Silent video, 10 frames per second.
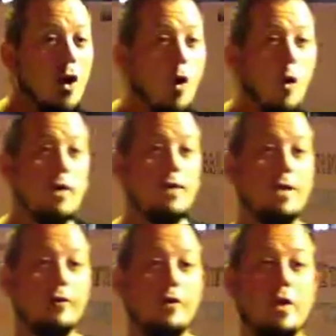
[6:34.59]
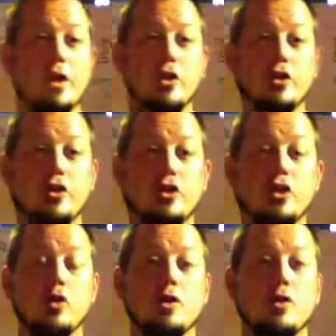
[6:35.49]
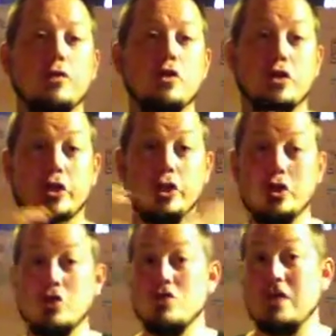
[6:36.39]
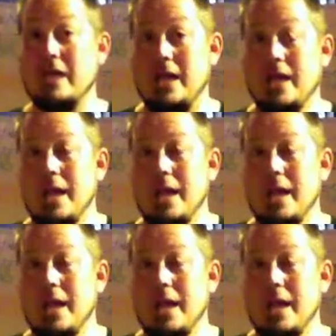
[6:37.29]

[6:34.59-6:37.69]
or a different to a different degree?